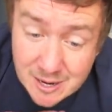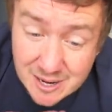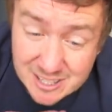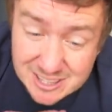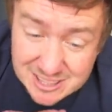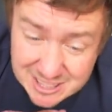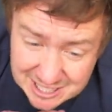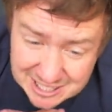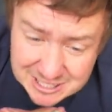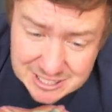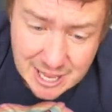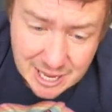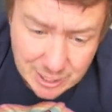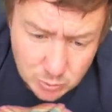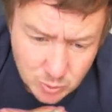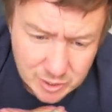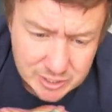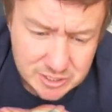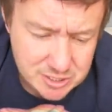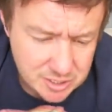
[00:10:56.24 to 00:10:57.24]
I think the
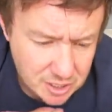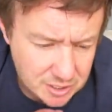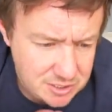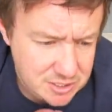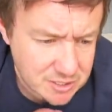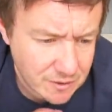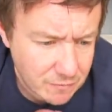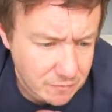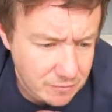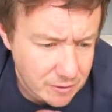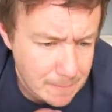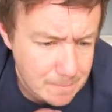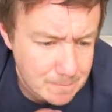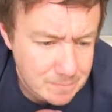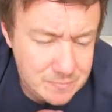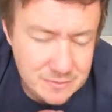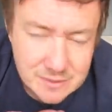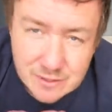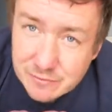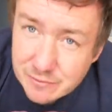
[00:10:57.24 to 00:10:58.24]
egg white's done
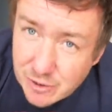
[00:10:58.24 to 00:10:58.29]
something.